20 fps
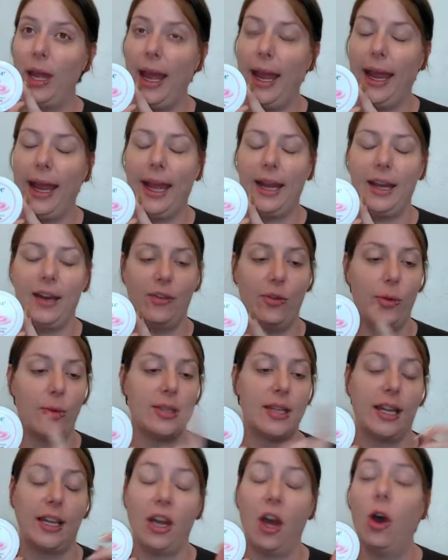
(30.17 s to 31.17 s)
and
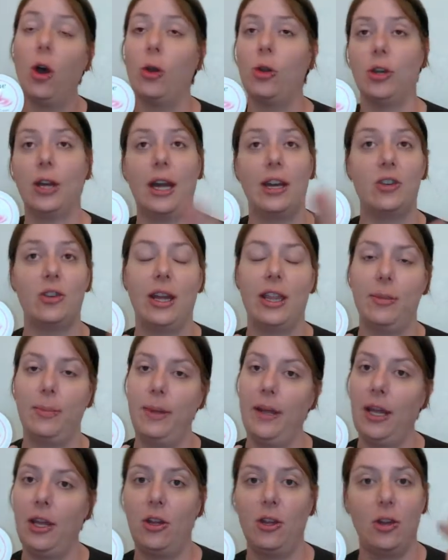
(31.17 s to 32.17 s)
everyone's like, oh, you gotta try the
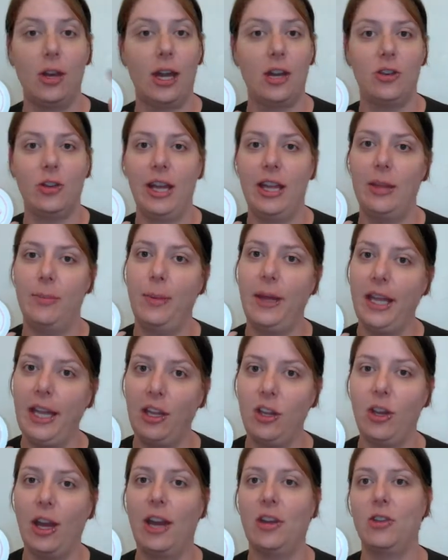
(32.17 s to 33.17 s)
pink, you gotta try the
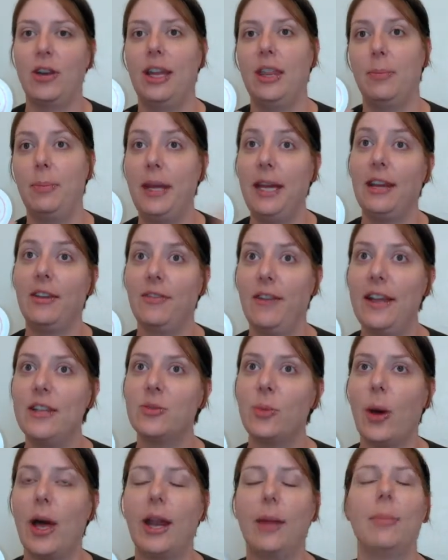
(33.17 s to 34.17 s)
pink, you gotta try the pink
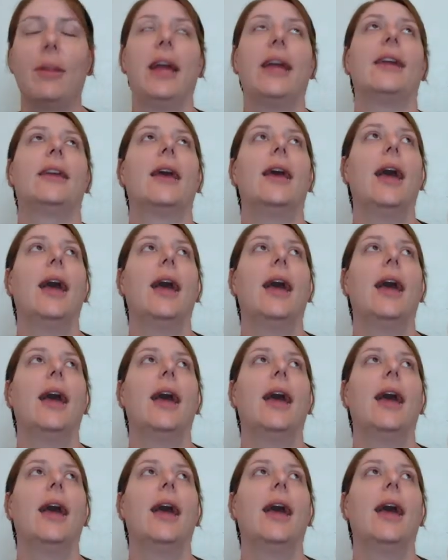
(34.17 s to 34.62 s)
face one. I'm like,